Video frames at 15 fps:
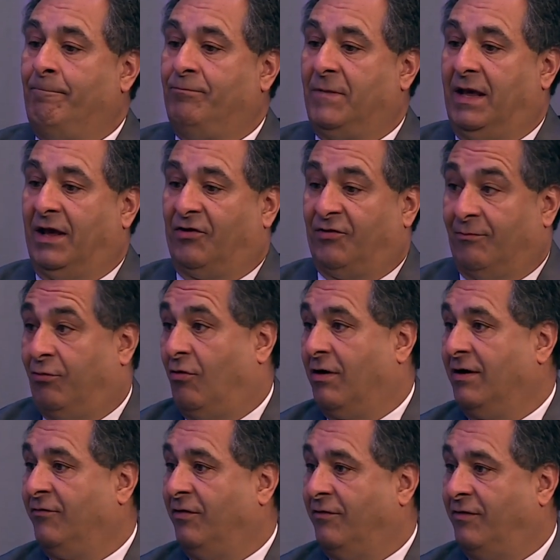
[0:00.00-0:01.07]
it's
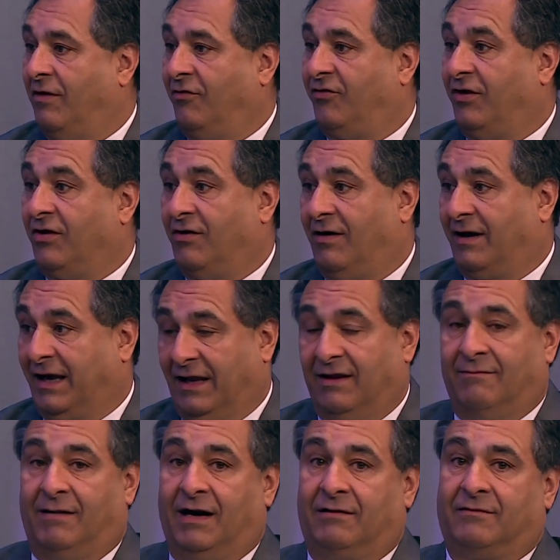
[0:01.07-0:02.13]
important for folks to talk into
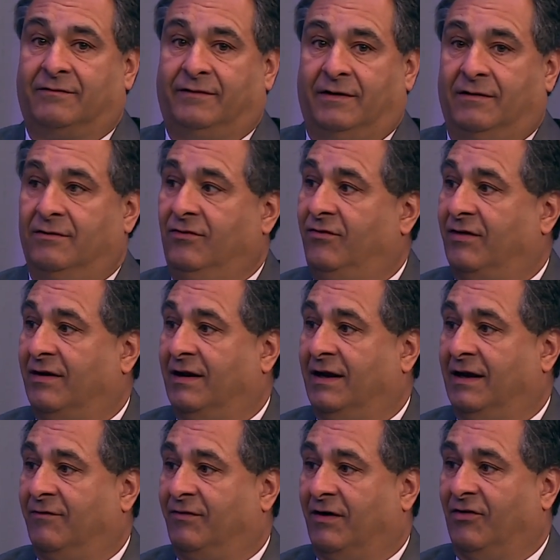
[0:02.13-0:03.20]
microphones, and
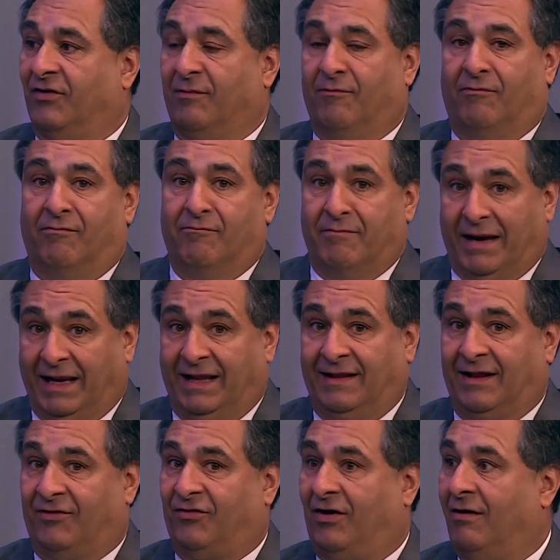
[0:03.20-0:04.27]
if there's a meeting
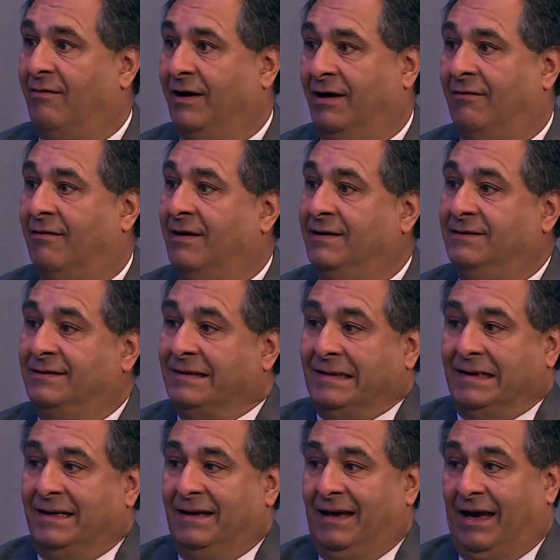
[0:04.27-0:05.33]
that's going on,
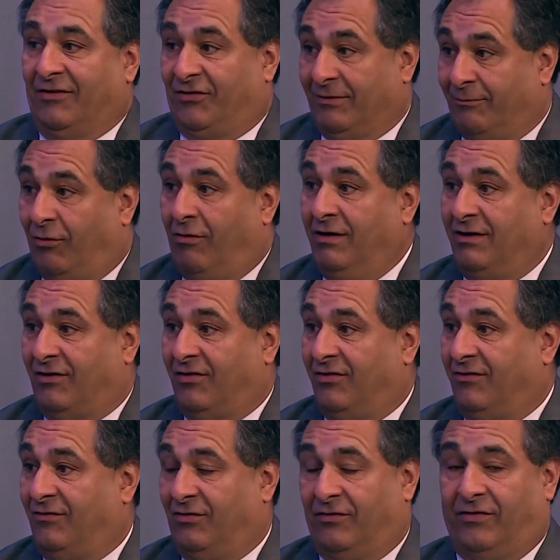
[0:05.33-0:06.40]
it's important
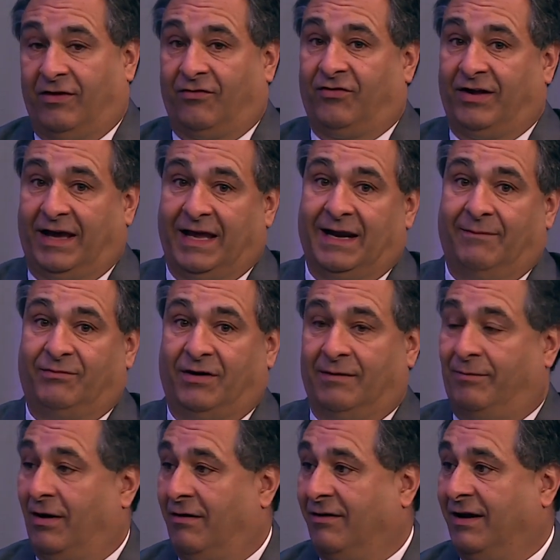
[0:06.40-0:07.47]
for folks to get up to the
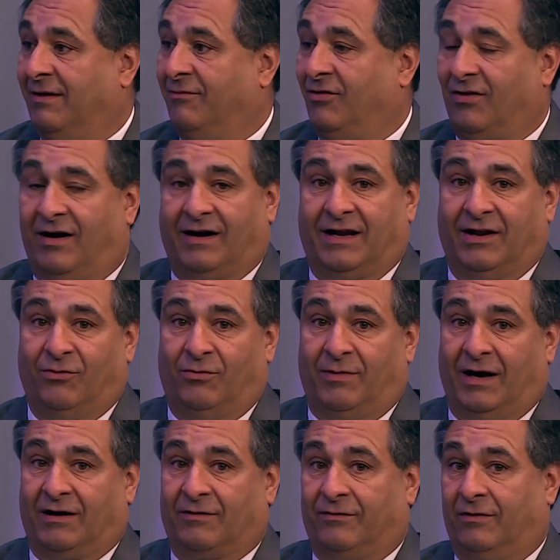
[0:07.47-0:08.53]
podium and talk into a
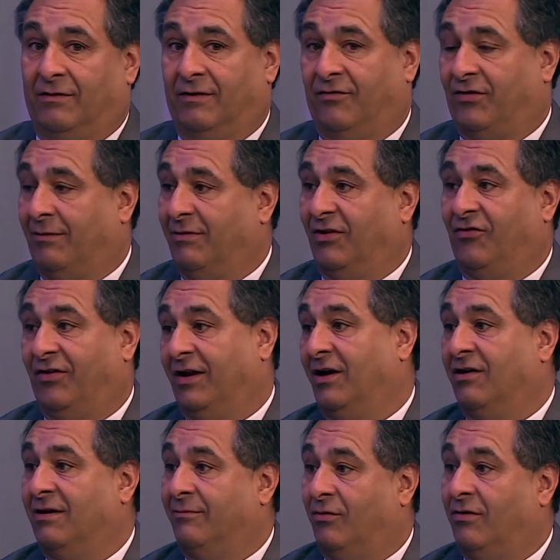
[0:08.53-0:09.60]
microphone, or if somebody's sitting
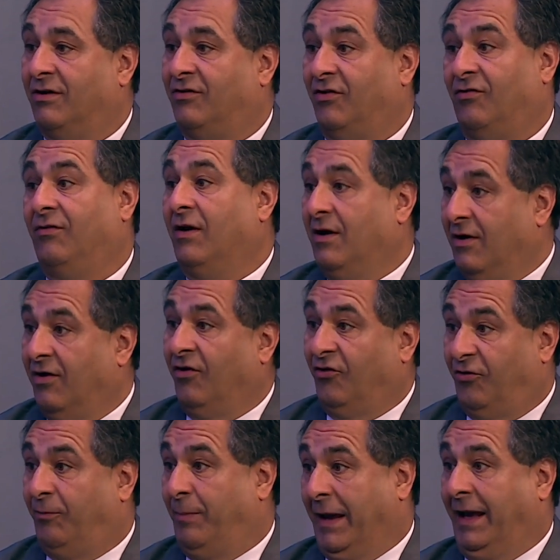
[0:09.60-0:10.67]
on a board to
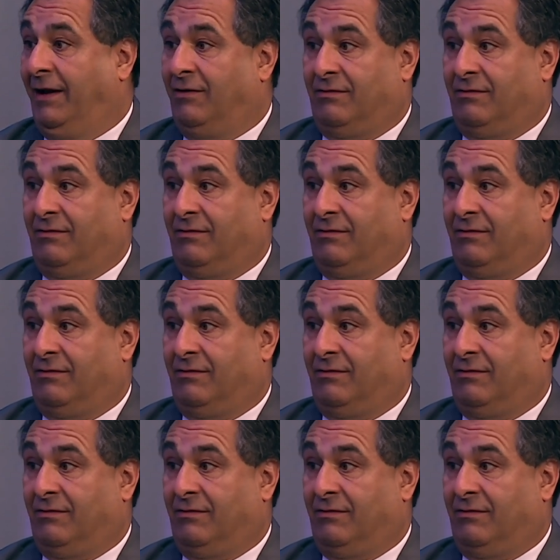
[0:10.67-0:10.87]
speak,